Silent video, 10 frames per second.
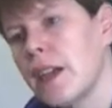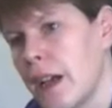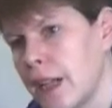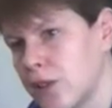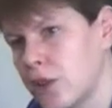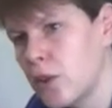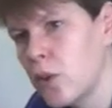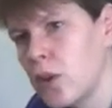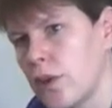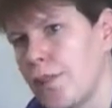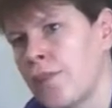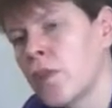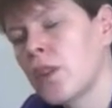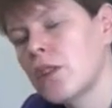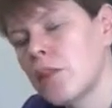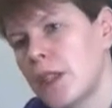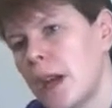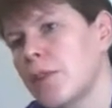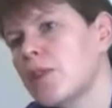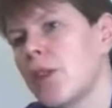and so on. So
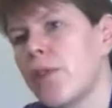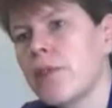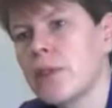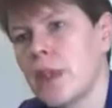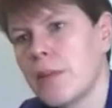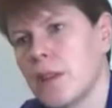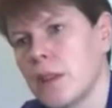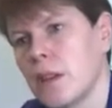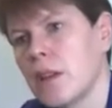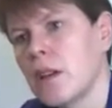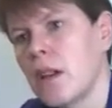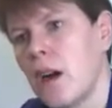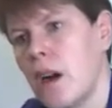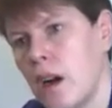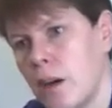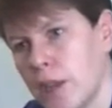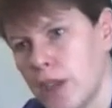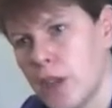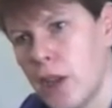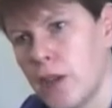metabotrophic receptors are much
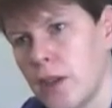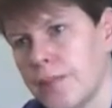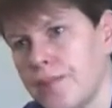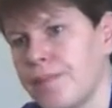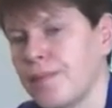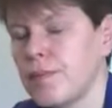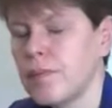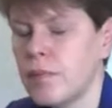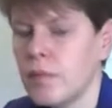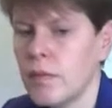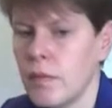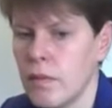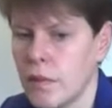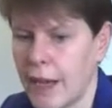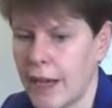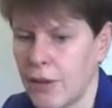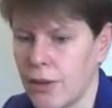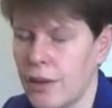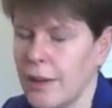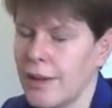slower. Now,
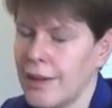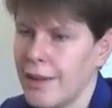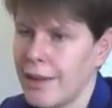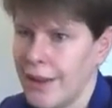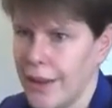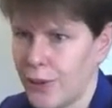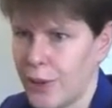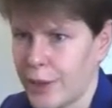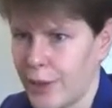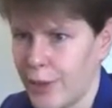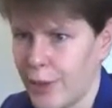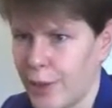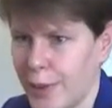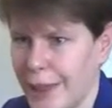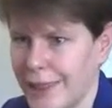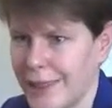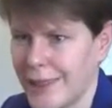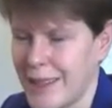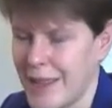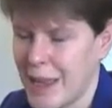it all gets rather complicated
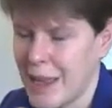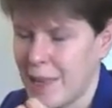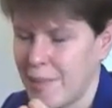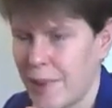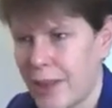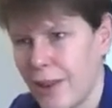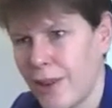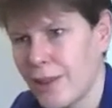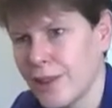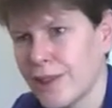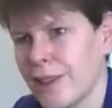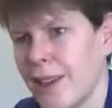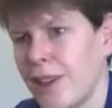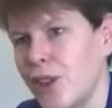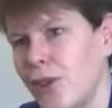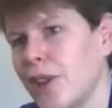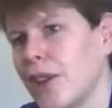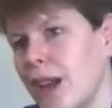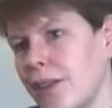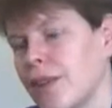because you can
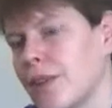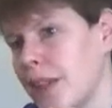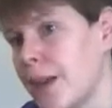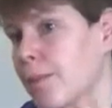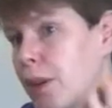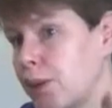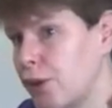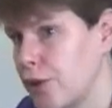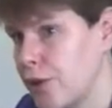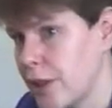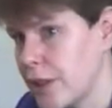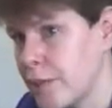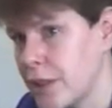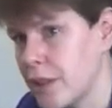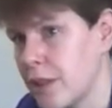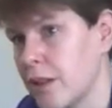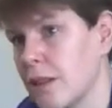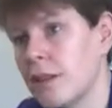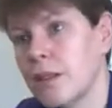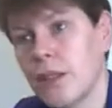have the same neurotransmitter,
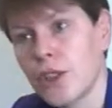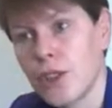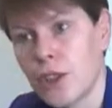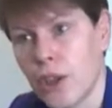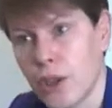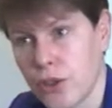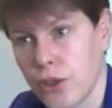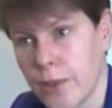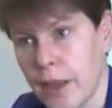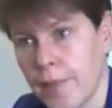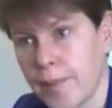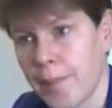such as glutamate,